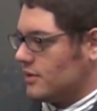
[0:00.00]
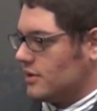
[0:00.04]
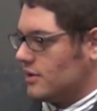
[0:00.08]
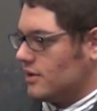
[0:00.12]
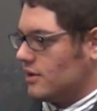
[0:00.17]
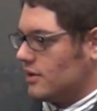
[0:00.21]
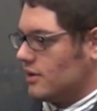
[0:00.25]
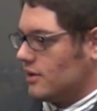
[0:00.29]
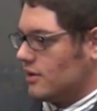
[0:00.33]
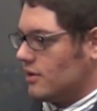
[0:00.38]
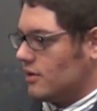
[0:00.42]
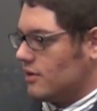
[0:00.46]

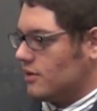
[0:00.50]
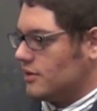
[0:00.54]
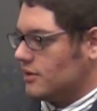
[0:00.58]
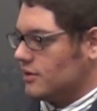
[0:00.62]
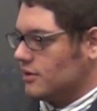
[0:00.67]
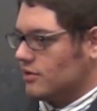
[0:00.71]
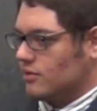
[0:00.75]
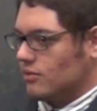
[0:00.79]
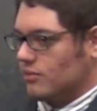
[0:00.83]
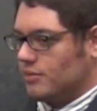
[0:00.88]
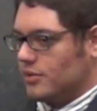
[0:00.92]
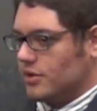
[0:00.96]
the
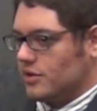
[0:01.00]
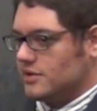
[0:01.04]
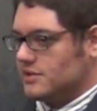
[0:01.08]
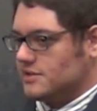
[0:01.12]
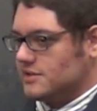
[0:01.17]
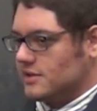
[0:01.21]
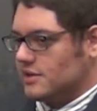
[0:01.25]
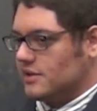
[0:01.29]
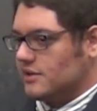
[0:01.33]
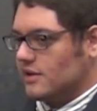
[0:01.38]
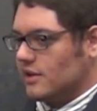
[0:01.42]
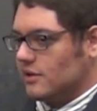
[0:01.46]
other
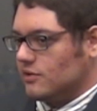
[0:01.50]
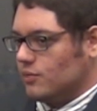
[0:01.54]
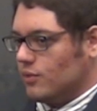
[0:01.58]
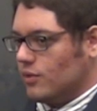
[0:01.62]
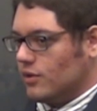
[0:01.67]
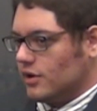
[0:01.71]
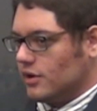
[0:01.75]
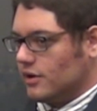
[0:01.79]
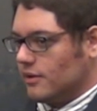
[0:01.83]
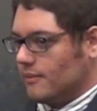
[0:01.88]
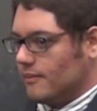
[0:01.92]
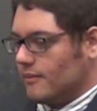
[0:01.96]
computers in the
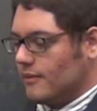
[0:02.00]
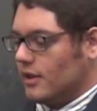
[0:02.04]
network.